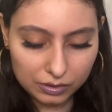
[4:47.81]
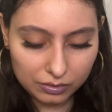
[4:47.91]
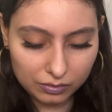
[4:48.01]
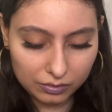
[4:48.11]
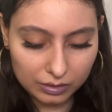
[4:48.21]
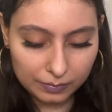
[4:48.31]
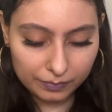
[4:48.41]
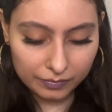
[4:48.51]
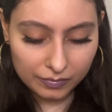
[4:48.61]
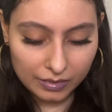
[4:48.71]
So
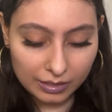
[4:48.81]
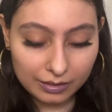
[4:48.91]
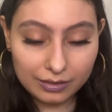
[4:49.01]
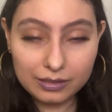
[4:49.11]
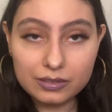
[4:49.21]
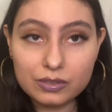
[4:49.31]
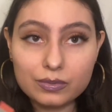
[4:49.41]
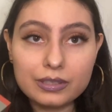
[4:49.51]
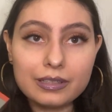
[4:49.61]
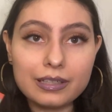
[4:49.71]
this
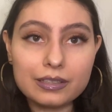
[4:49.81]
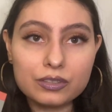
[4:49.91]
one I